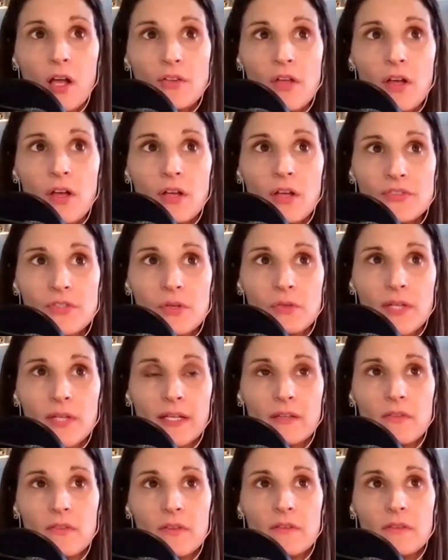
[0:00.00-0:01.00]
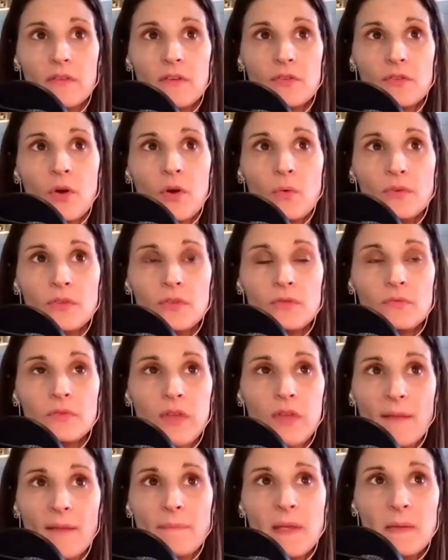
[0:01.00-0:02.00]
also like, a
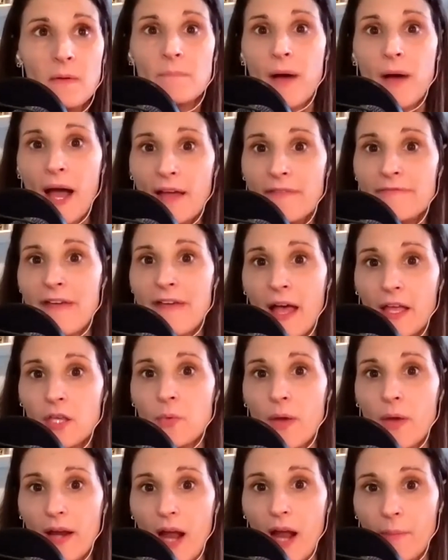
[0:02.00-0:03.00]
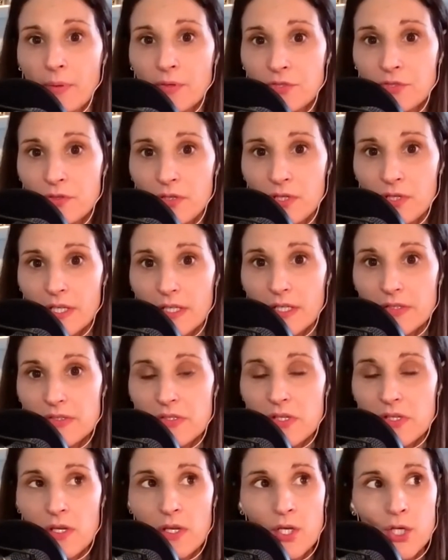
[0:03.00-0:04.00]
lot of people buy value add
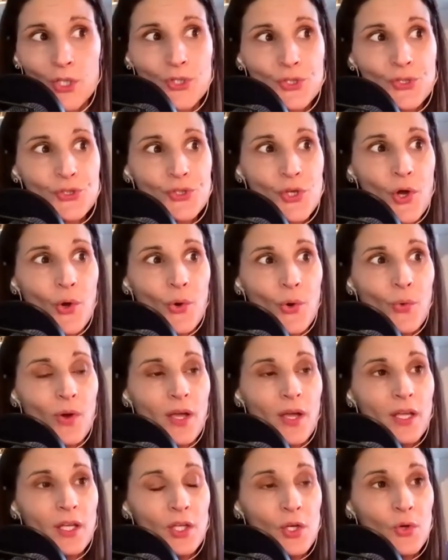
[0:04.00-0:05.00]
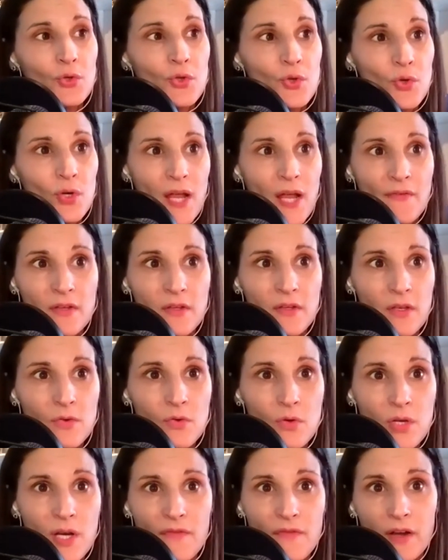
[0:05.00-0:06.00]
opportunities. So, you could have
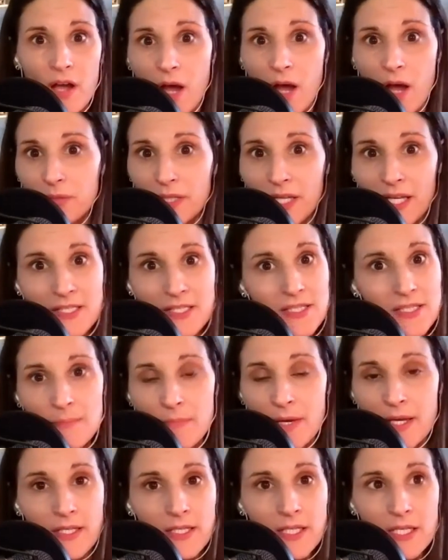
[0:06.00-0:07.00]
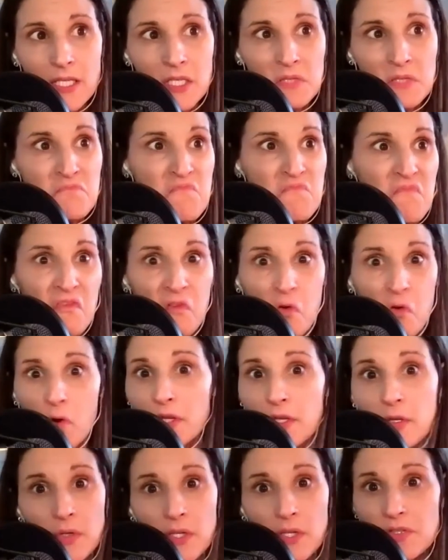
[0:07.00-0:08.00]
a complex that might need 4
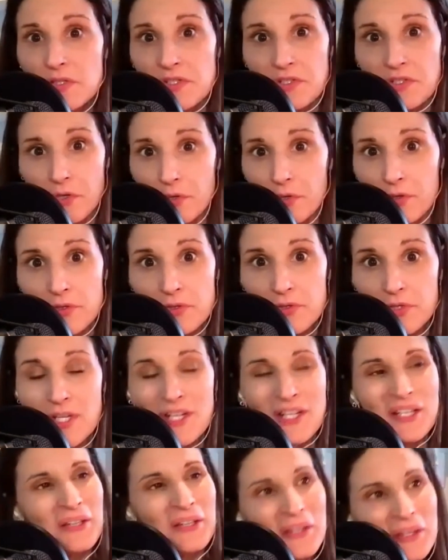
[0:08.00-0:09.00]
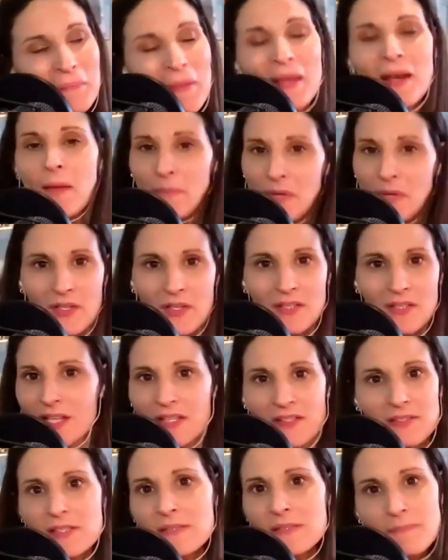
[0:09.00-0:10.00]
units turned. You may not be, it
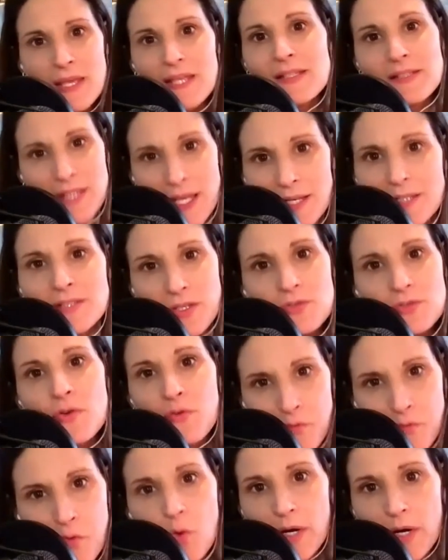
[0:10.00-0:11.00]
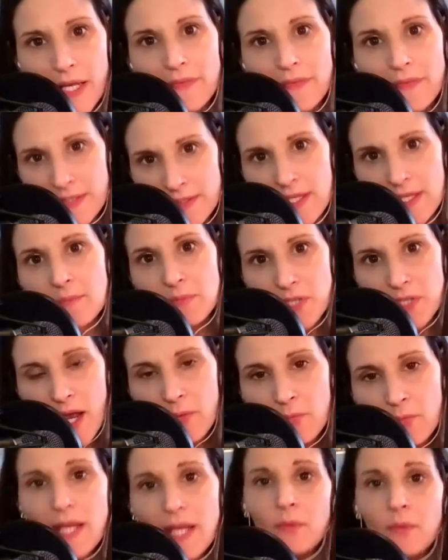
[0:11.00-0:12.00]
doesn't make sense to do 40 at the same
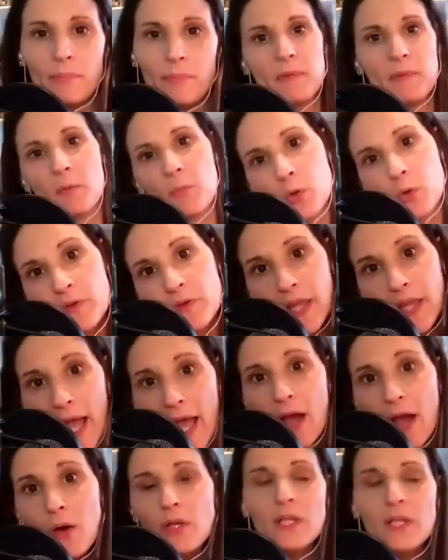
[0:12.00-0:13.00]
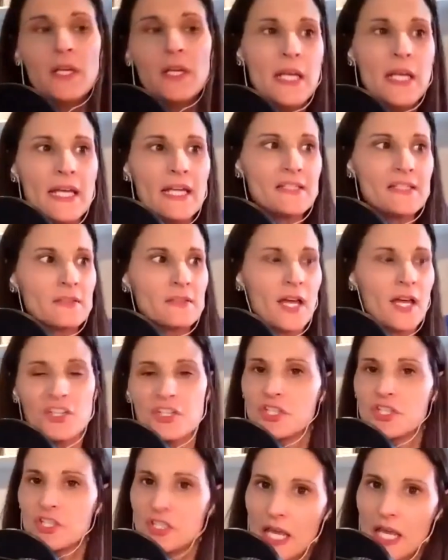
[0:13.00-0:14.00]
time, right? People moving out. It's a lot of
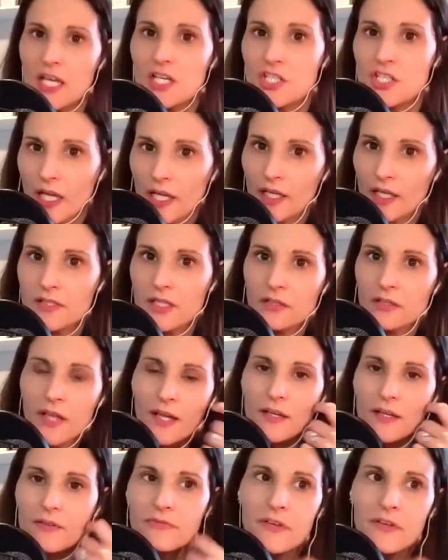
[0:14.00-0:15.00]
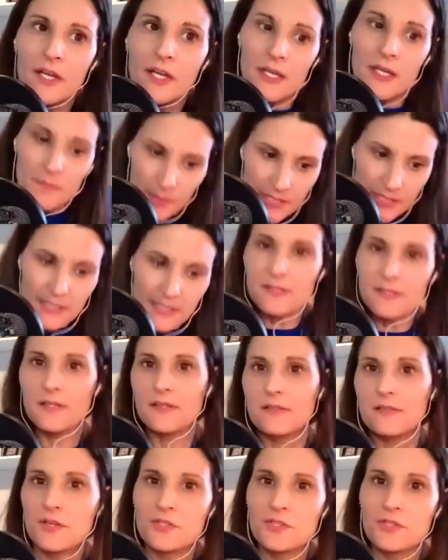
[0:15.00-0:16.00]
staging. It's a lot of
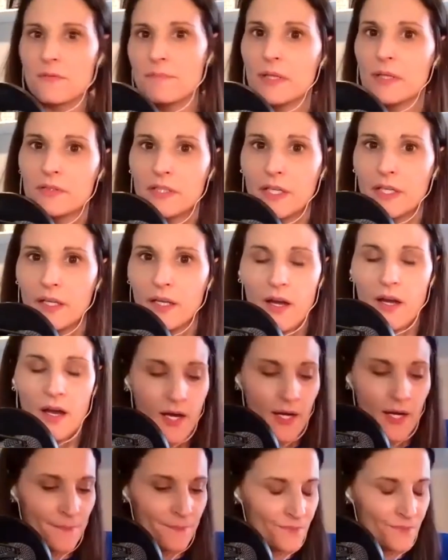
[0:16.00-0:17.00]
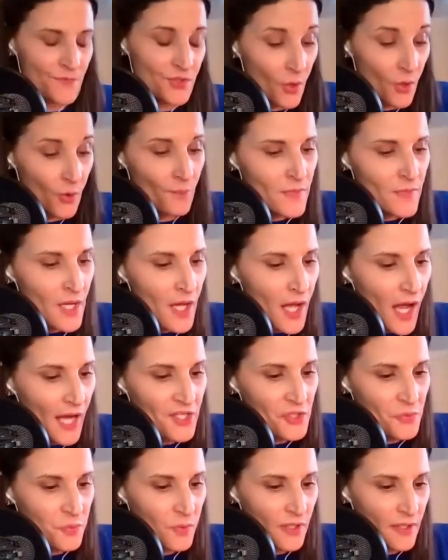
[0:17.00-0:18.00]
pieces that you're building. So I
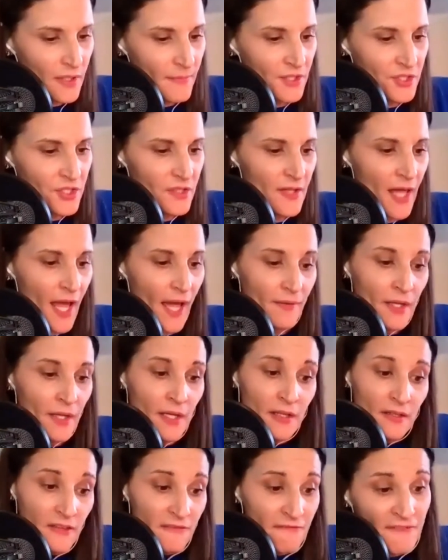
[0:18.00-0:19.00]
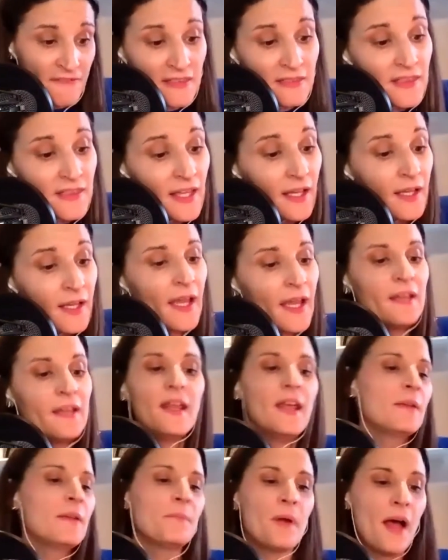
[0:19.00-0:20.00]
just wanted to mention that. The 5th thing,
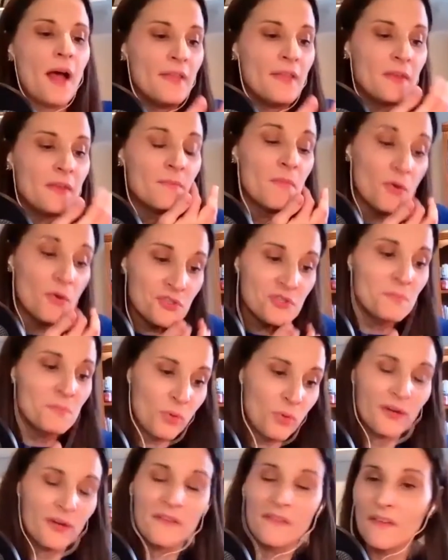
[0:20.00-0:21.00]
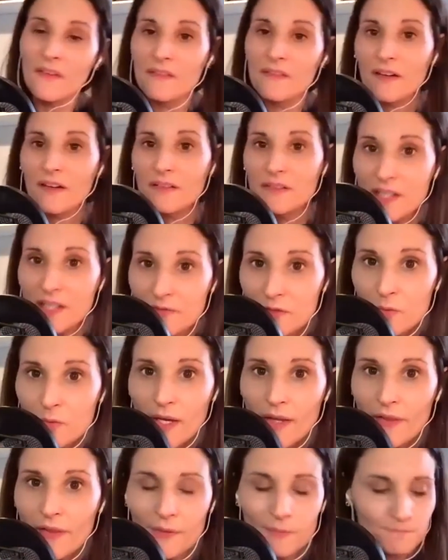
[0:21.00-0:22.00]
and probably the most important thing that I'll leave you
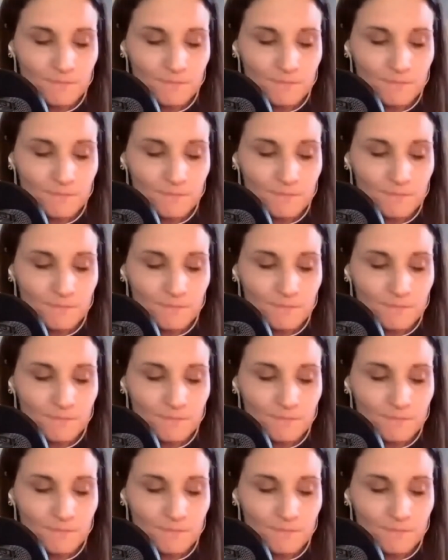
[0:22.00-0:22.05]
with,